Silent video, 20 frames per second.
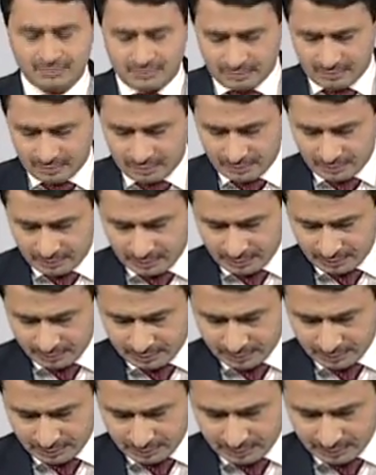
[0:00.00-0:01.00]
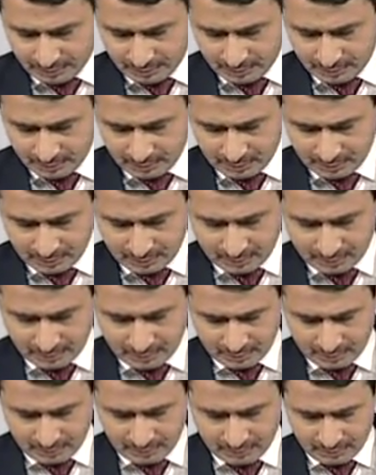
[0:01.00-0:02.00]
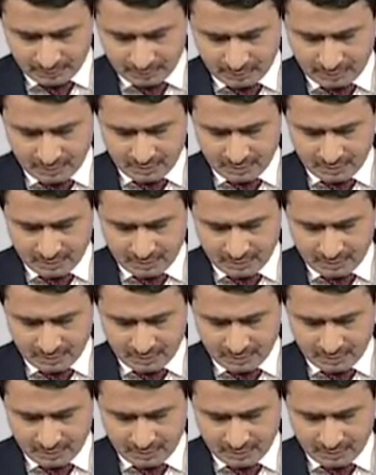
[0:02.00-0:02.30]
(no one is talking)